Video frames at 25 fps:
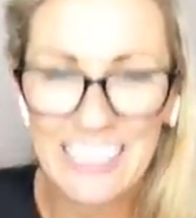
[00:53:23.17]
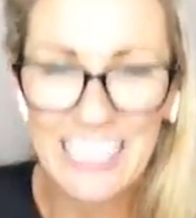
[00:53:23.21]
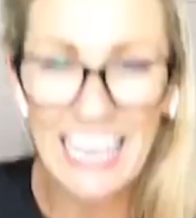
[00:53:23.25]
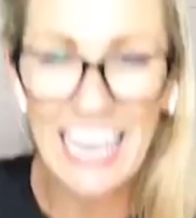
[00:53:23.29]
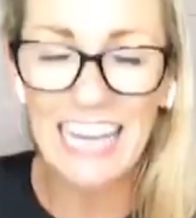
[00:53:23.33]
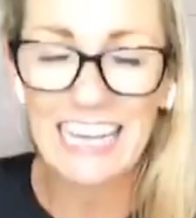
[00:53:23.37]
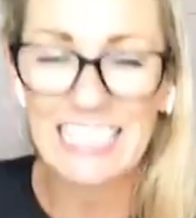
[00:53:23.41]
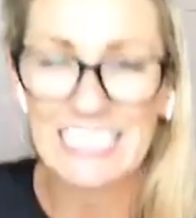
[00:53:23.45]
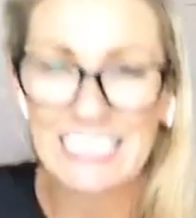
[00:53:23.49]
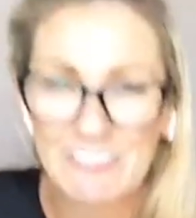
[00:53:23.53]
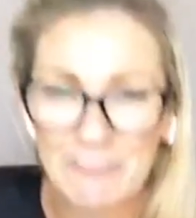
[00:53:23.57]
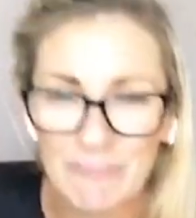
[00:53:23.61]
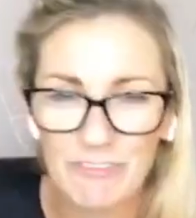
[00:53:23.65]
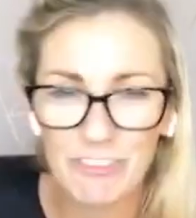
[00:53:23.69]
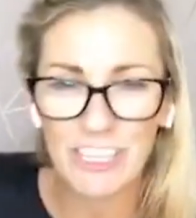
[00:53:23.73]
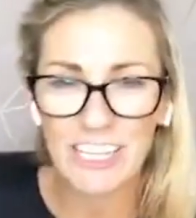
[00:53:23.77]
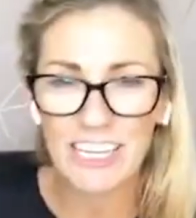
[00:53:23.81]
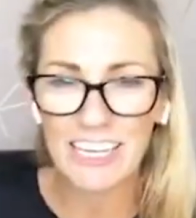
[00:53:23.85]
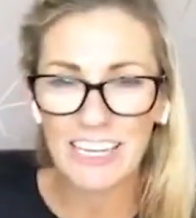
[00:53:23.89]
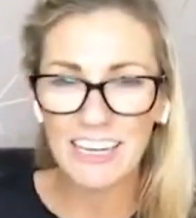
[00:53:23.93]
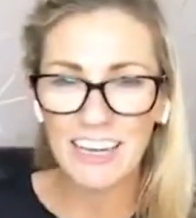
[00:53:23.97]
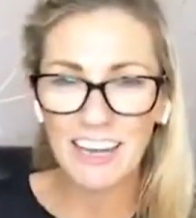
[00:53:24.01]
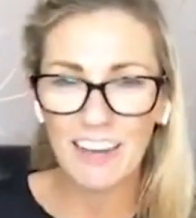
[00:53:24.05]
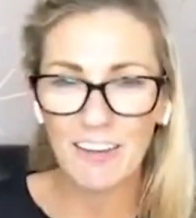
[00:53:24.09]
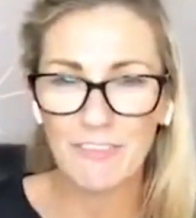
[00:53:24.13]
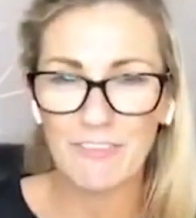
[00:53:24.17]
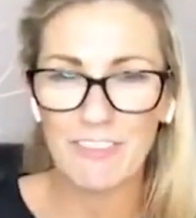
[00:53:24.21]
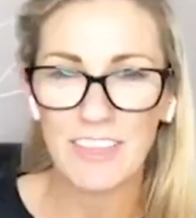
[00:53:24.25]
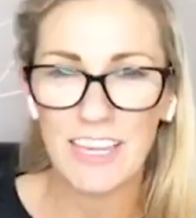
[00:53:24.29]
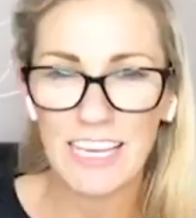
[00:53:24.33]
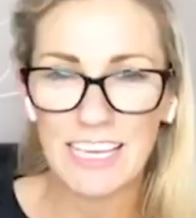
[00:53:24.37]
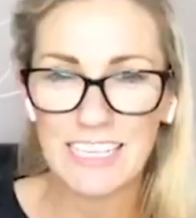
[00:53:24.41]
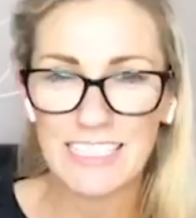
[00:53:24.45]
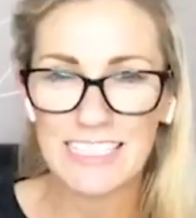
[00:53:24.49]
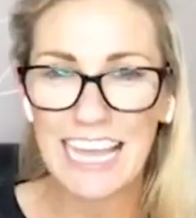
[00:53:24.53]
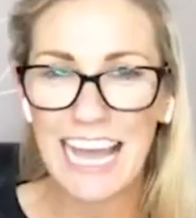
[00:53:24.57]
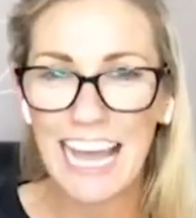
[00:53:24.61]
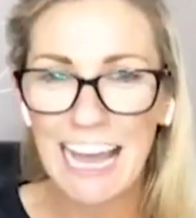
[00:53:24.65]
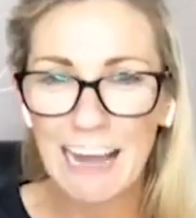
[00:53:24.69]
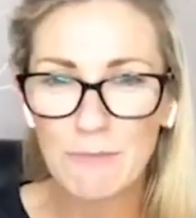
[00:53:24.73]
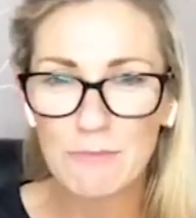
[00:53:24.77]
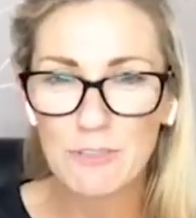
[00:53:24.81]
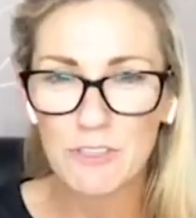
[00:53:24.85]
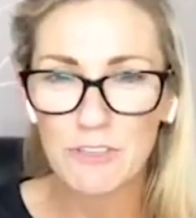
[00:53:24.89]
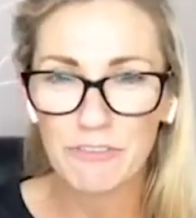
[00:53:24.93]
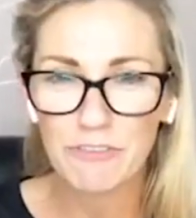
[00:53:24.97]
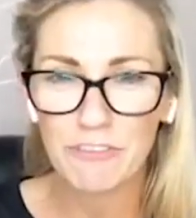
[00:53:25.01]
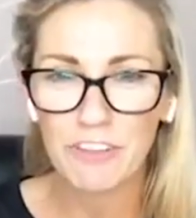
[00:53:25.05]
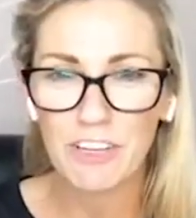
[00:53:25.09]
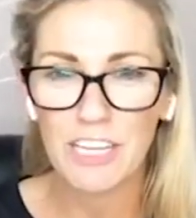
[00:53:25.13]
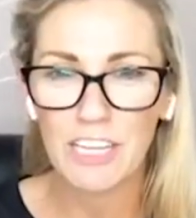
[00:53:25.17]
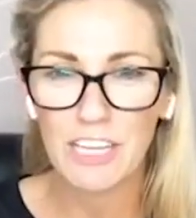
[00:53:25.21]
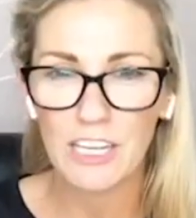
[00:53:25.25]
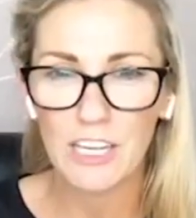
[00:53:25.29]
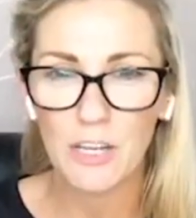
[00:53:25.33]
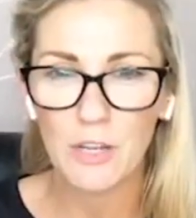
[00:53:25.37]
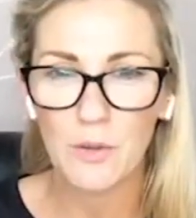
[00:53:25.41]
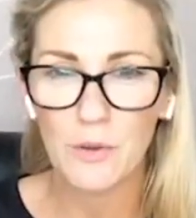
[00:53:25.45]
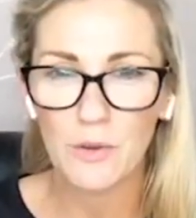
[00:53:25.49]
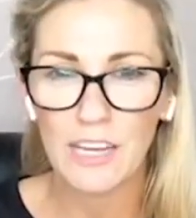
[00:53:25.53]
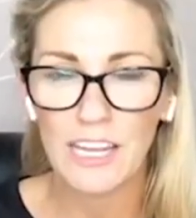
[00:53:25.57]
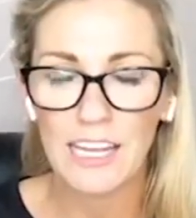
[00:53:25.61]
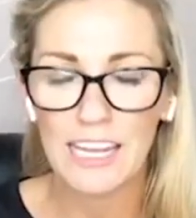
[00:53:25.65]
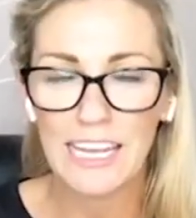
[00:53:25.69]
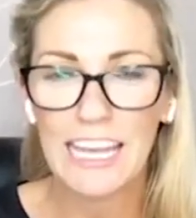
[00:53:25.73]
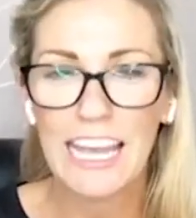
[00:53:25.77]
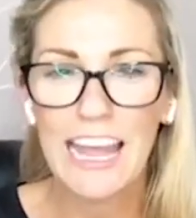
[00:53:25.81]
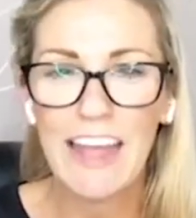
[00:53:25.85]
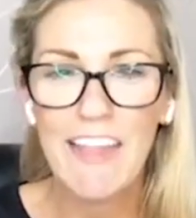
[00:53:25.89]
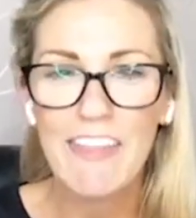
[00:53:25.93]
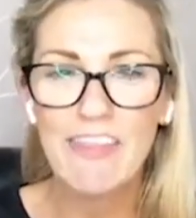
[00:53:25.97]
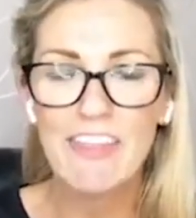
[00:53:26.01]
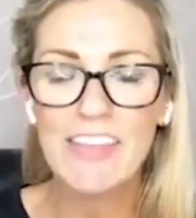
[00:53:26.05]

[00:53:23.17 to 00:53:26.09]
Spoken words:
Yes, freaking love these, abso-freaking-lutely.